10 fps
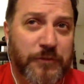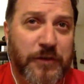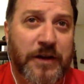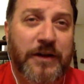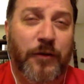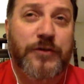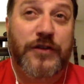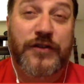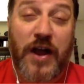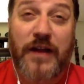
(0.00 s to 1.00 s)
or
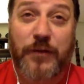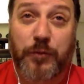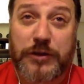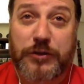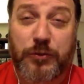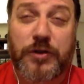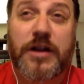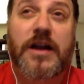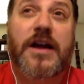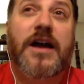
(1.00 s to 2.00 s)
design the
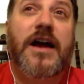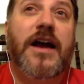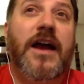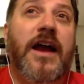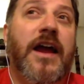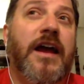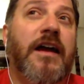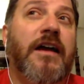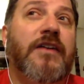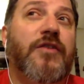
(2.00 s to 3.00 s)
ritual.
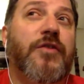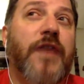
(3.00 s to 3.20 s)
And